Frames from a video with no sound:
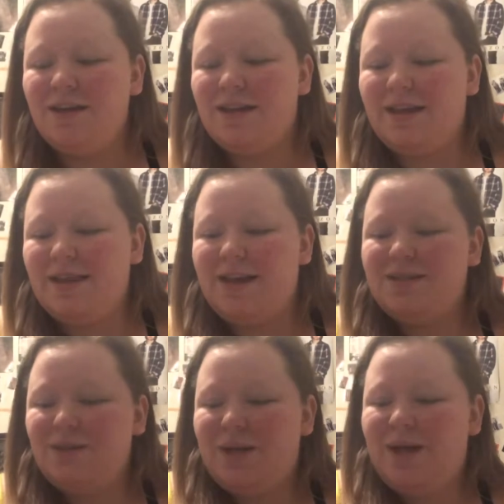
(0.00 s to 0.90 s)
Like,
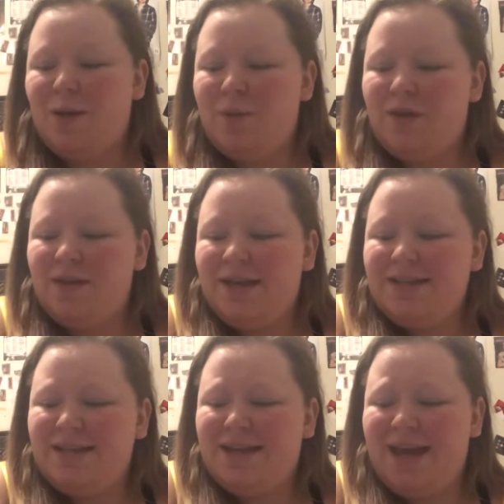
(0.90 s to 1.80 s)
that's what helped me
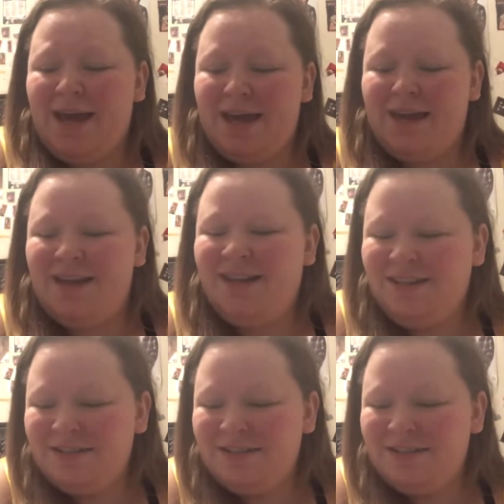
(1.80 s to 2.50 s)
realize, like, hey,